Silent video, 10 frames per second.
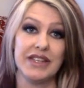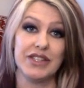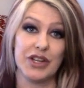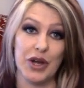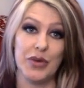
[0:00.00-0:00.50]

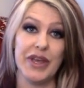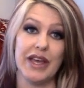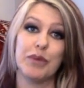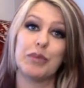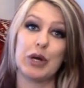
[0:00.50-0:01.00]
to go
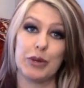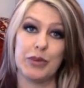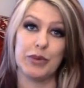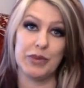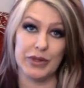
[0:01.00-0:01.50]
get
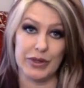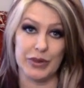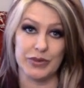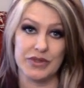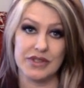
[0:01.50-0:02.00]
purple
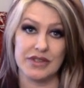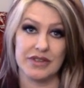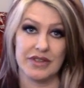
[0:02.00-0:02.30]
balloons.